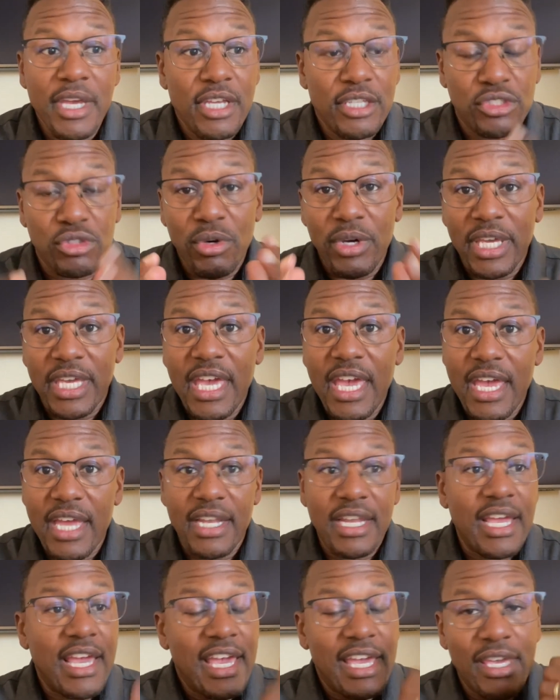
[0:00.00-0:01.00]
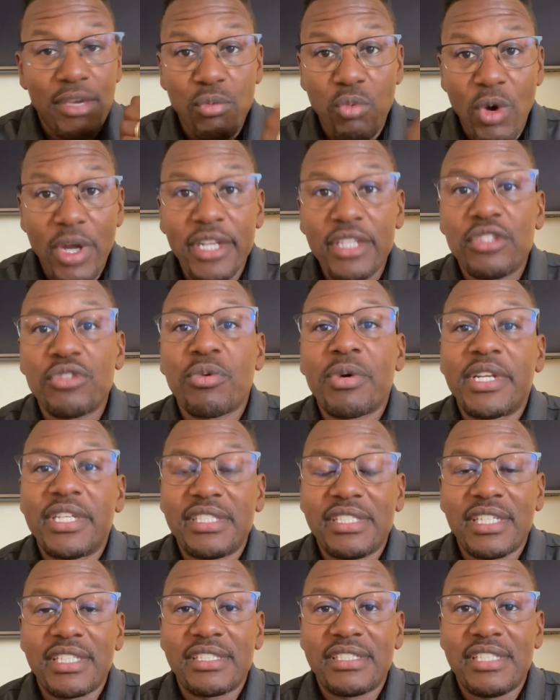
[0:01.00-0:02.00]
So again, he won in
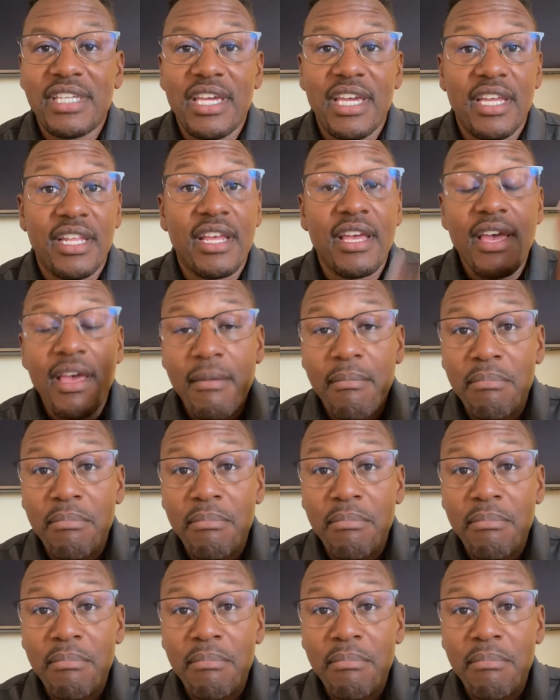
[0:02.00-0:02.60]
2016.